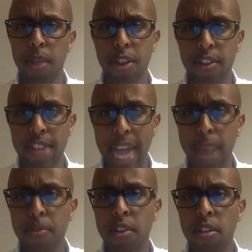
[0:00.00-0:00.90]
There's an
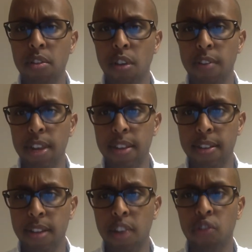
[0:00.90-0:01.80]
absence of a
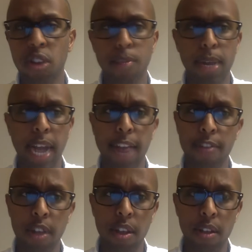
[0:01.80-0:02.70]
discussion about
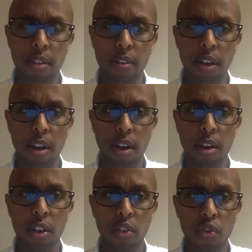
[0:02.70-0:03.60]
Africa's
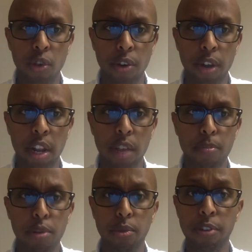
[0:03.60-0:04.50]
historically
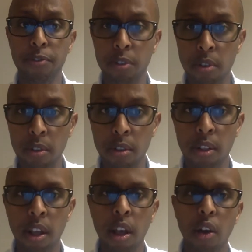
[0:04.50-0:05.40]

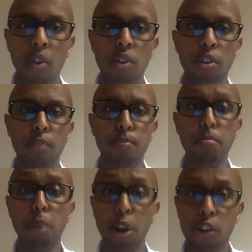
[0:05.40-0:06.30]
peripheral or
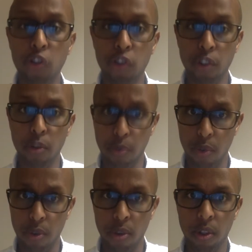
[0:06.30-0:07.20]
marginal
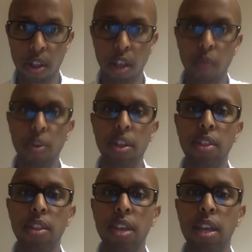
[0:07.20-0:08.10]
role
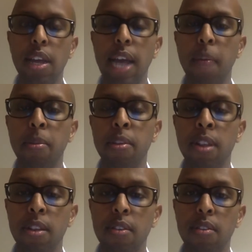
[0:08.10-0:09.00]
within the
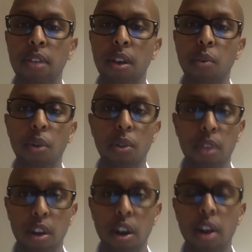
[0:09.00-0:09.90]
capitalist world
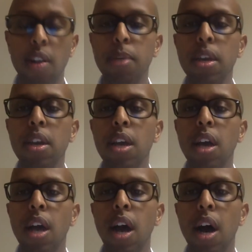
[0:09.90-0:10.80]
economy
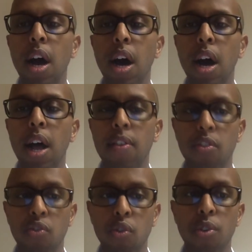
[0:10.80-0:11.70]
as a
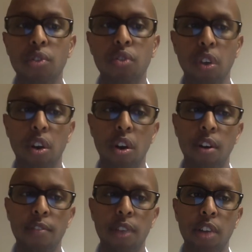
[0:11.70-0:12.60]
source
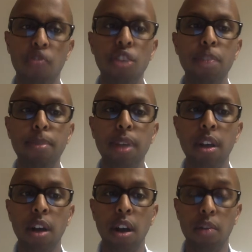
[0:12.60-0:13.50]
of cheap
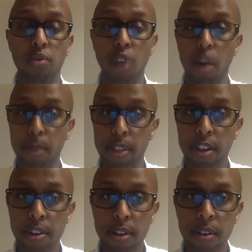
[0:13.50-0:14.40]
raw
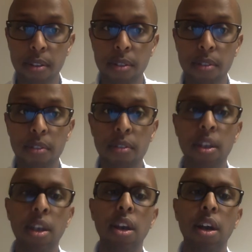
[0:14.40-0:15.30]
materials
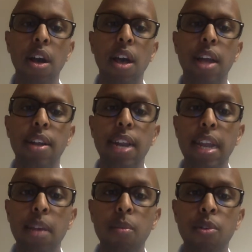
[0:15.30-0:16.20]
and
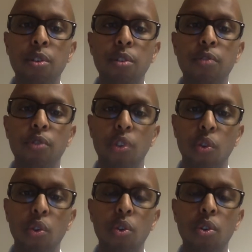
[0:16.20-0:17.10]
labor for the
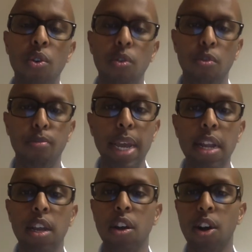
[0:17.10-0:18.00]
core or
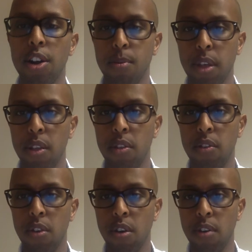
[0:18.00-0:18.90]
main
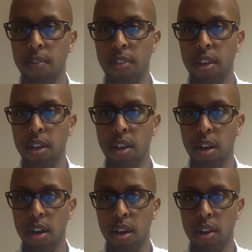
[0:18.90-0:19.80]
economies of the
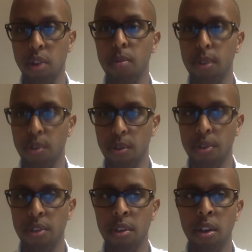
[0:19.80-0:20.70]
global
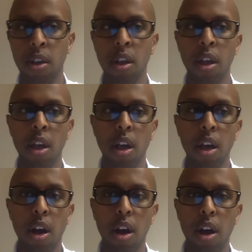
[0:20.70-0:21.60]
north.
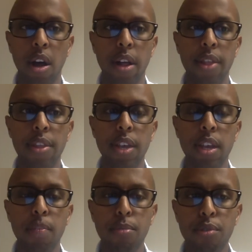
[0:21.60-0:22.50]

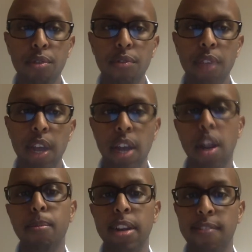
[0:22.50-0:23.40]
The improved
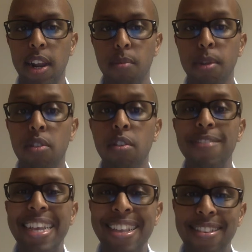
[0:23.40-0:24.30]
economic development
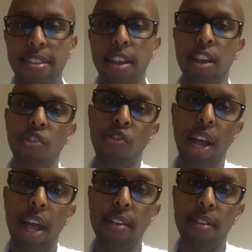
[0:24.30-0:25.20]
of East Asia
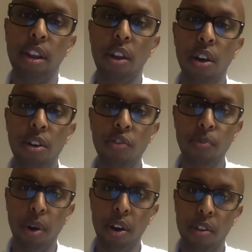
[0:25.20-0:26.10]
has in
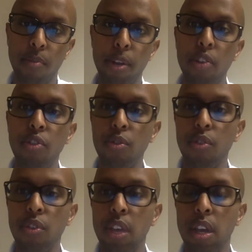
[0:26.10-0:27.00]
large part been due
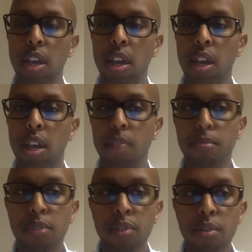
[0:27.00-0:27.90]
to the
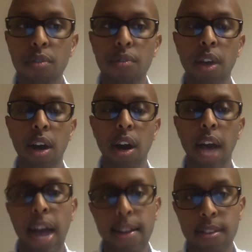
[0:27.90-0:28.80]
improved
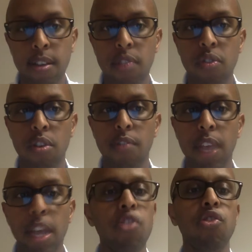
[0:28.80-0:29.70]
access of
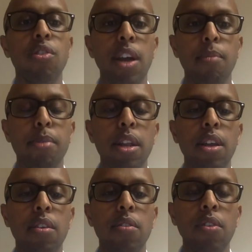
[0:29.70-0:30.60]
Asian
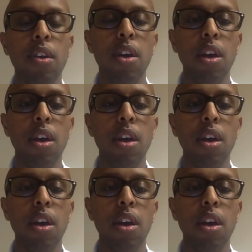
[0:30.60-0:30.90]
companies